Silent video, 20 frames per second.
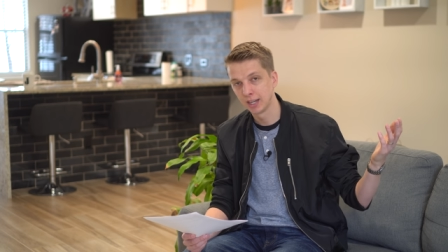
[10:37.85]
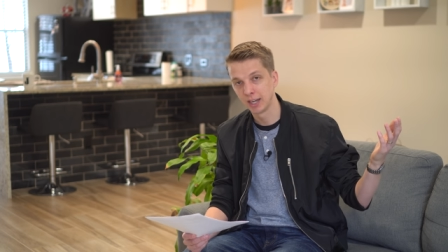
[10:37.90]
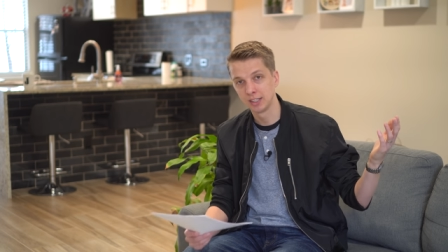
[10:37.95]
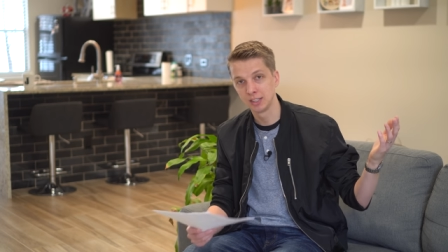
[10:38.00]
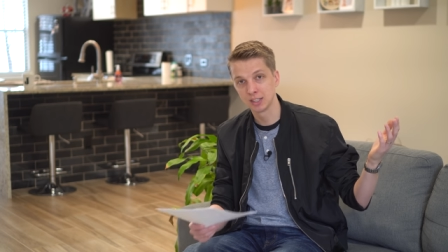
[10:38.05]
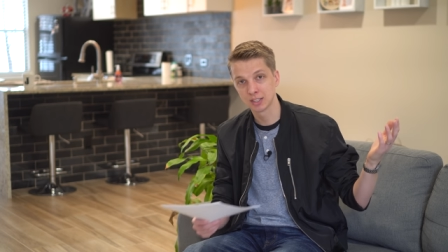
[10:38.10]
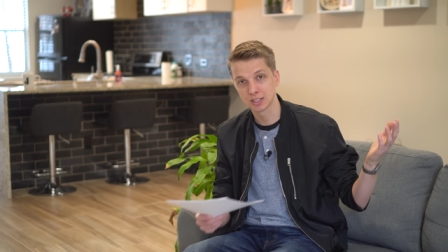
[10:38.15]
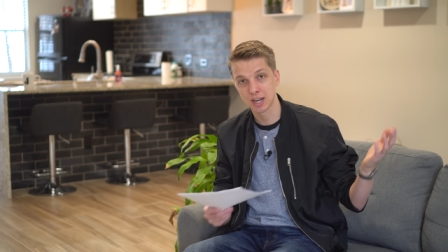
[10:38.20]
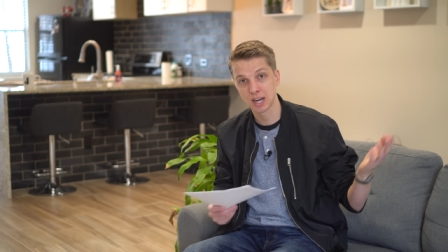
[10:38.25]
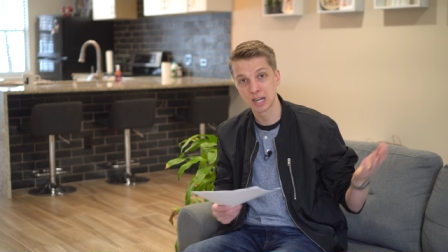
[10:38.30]

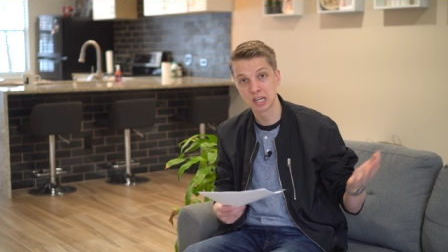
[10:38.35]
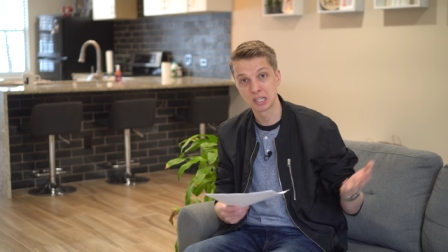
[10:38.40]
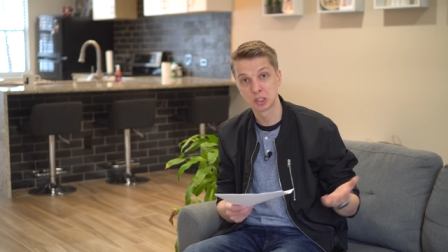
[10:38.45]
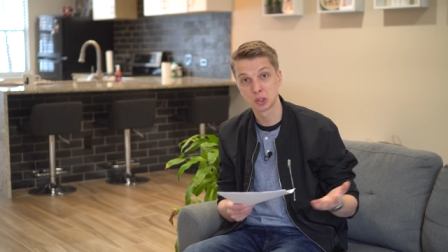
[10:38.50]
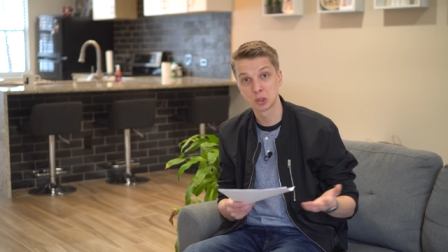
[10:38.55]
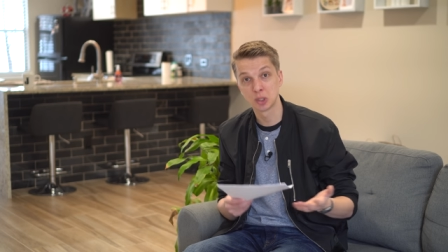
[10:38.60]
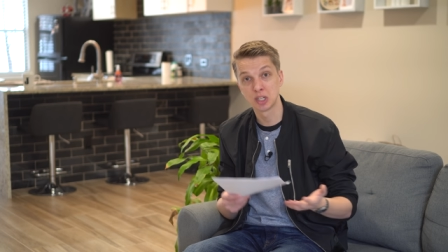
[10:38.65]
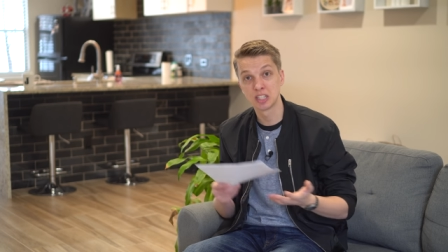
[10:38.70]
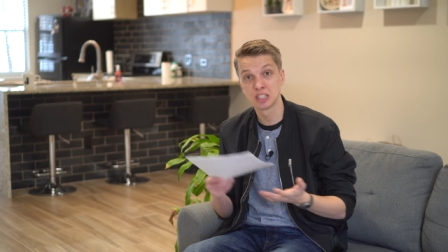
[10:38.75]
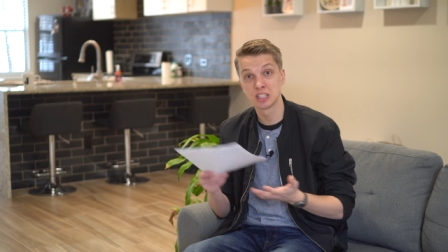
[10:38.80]
and just kind of
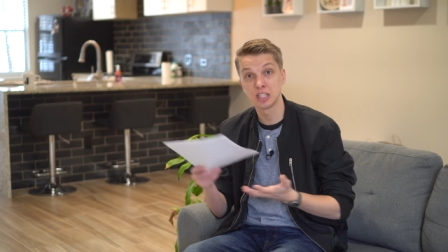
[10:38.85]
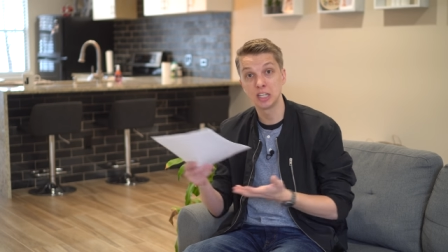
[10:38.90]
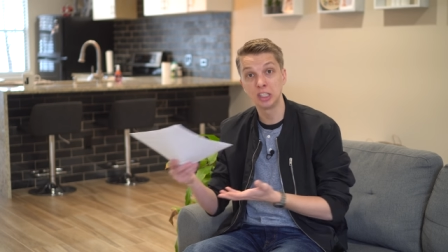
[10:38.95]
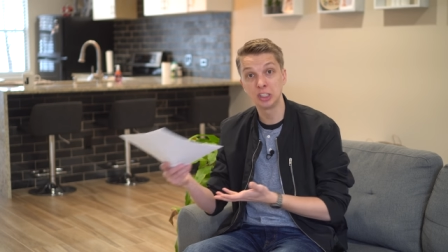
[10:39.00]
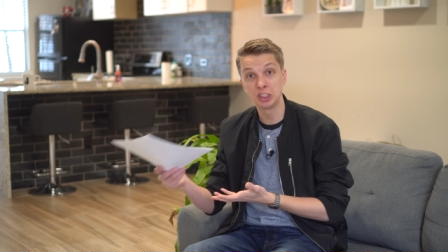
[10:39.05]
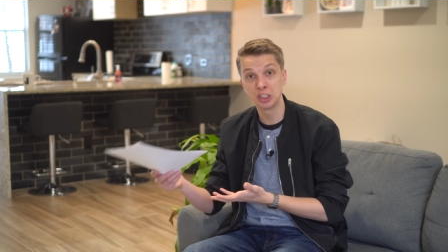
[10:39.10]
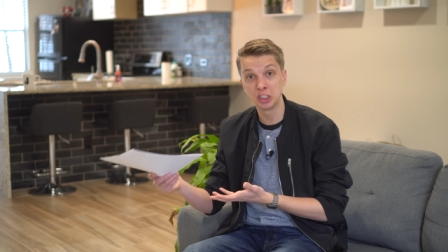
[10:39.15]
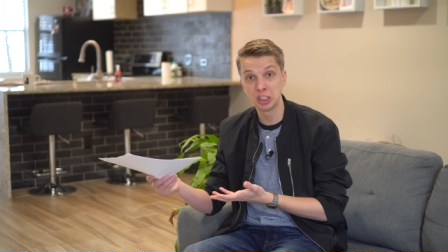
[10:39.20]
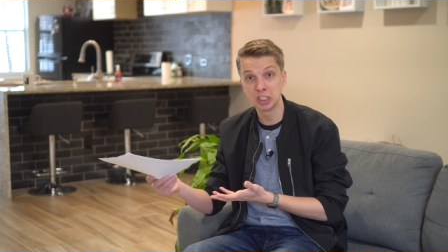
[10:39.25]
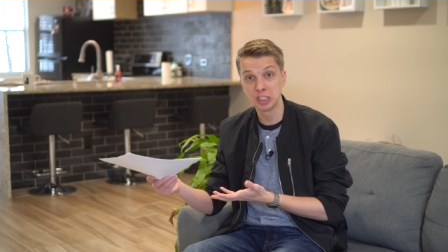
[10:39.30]

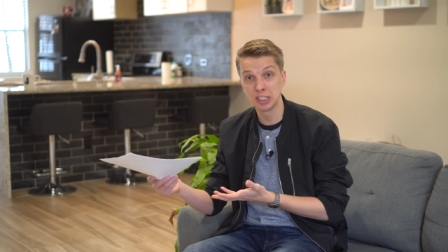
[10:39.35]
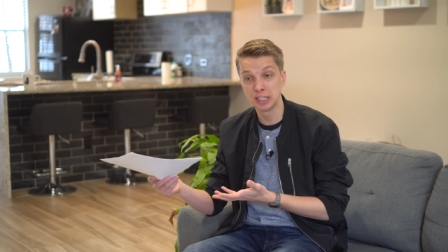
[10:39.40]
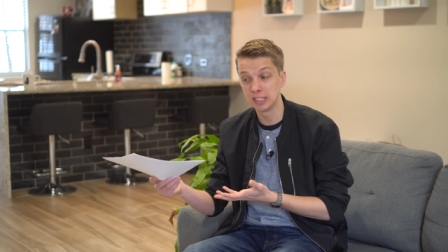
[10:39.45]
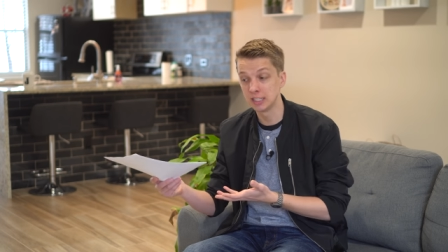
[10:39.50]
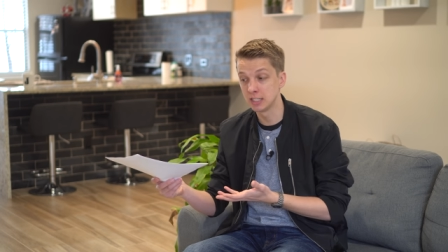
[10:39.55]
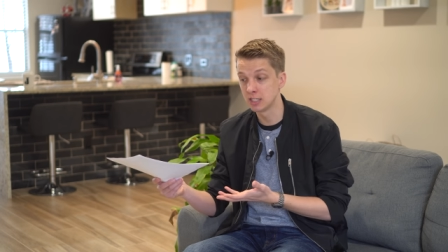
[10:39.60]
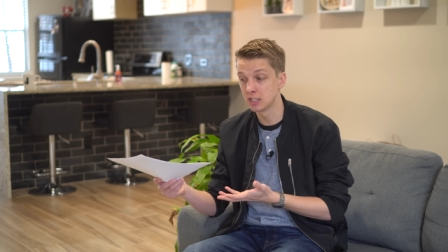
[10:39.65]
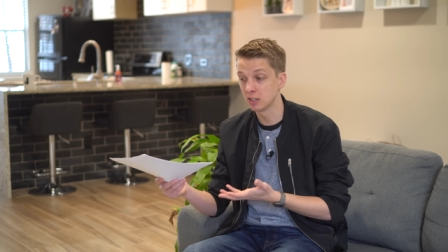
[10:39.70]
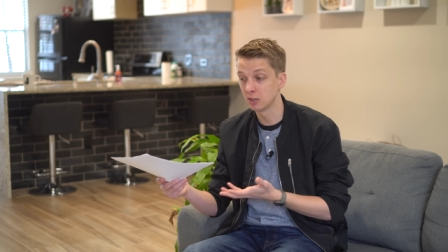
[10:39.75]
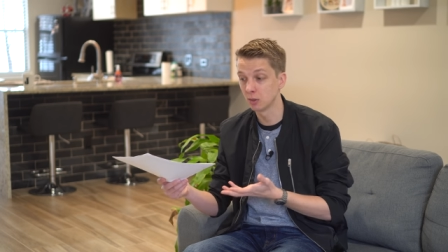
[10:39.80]
transition
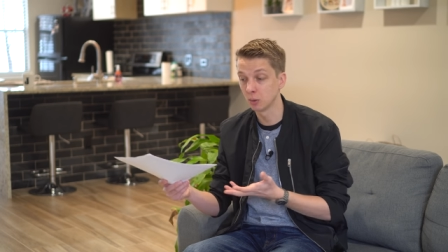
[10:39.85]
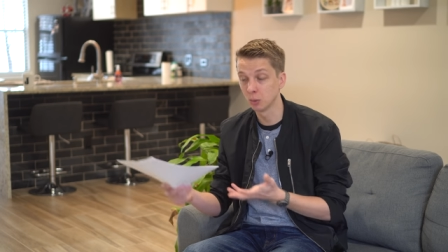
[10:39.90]
into